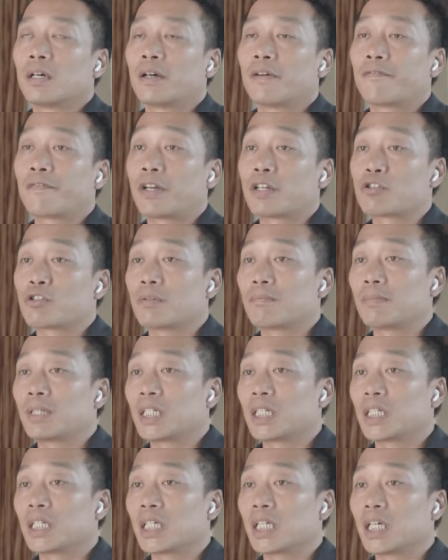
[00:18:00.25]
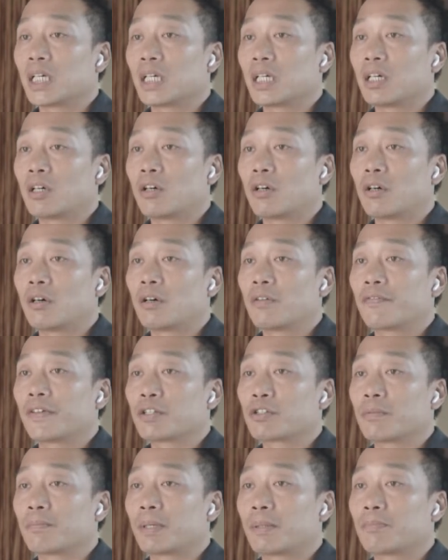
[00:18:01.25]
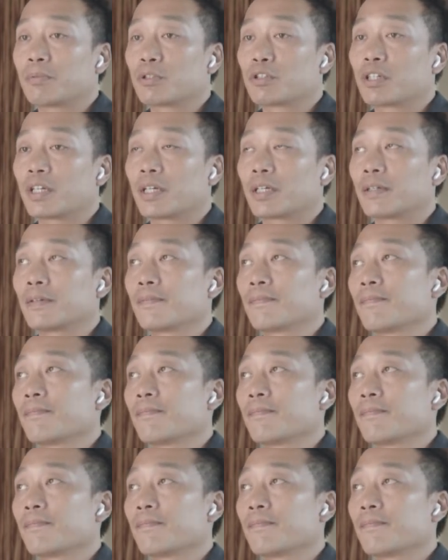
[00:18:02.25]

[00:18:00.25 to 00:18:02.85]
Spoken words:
fashion media or fashion publishing.